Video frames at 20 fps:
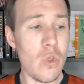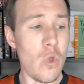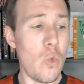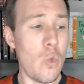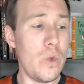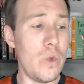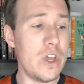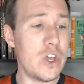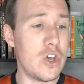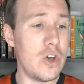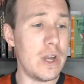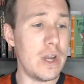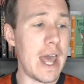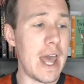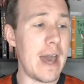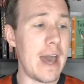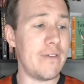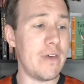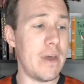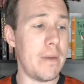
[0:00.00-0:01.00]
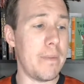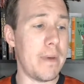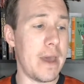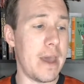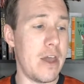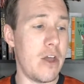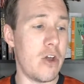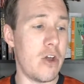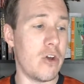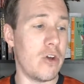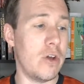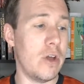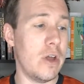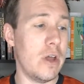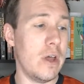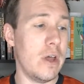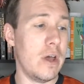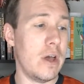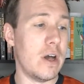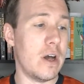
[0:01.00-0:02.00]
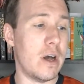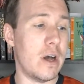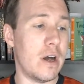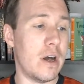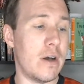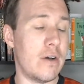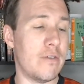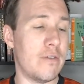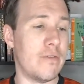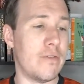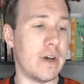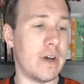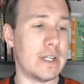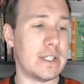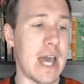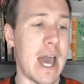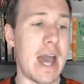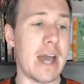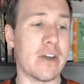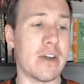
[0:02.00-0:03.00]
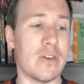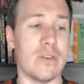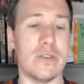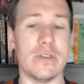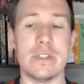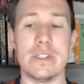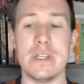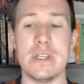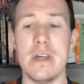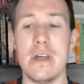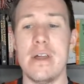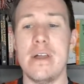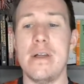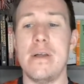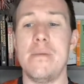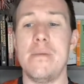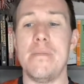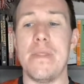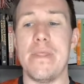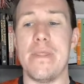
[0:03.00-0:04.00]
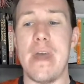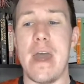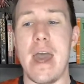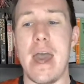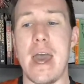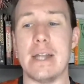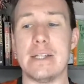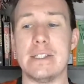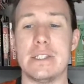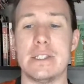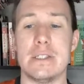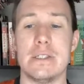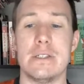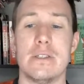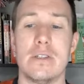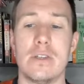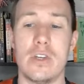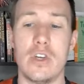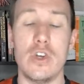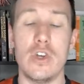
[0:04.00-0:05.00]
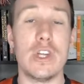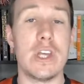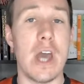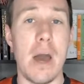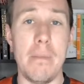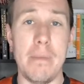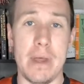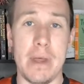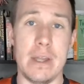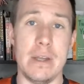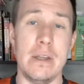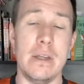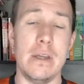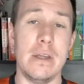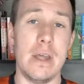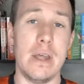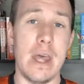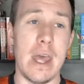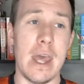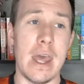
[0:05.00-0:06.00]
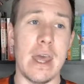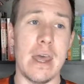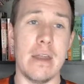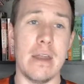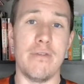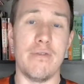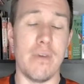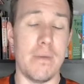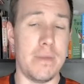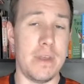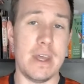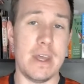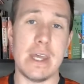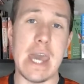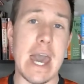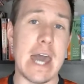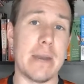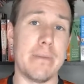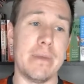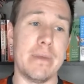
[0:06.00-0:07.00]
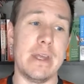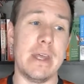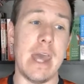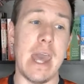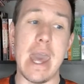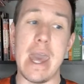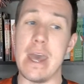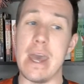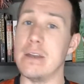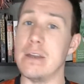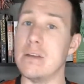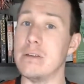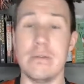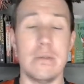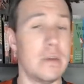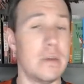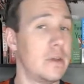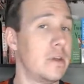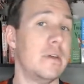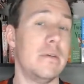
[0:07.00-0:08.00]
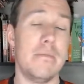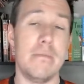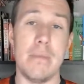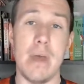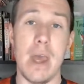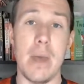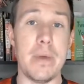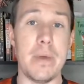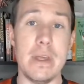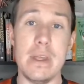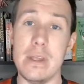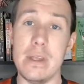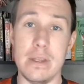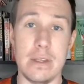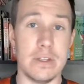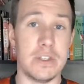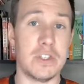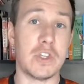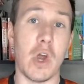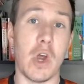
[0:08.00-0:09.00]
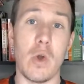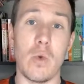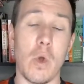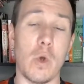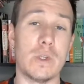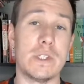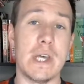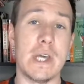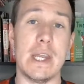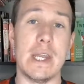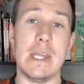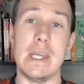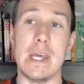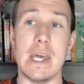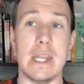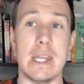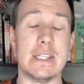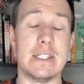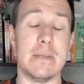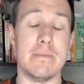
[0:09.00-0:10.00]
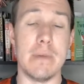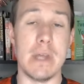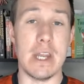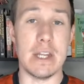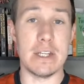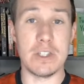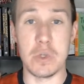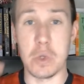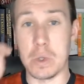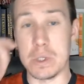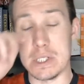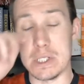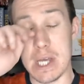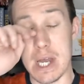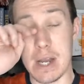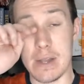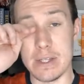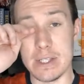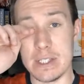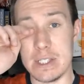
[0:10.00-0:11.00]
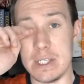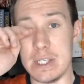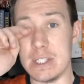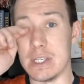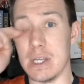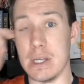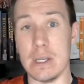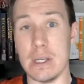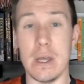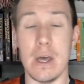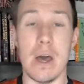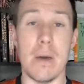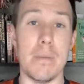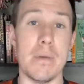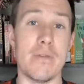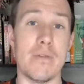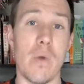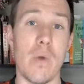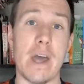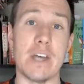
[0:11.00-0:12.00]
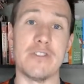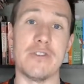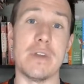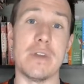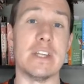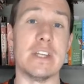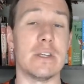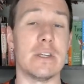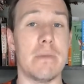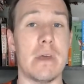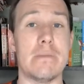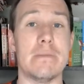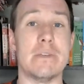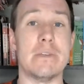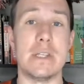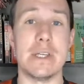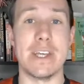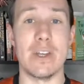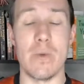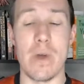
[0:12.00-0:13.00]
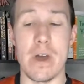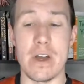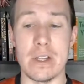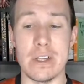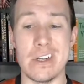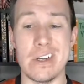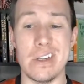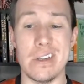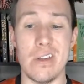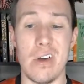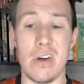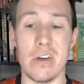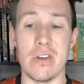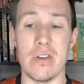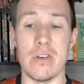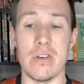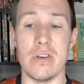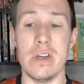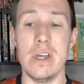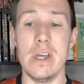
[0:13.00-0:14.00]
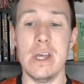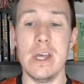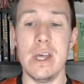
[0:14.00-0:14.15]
We could have a pair of attackers that could come in and from the academy and maybe start rotating, getting some minutes towards the end of the season if Rashford ends up maybe sticking around a little longer.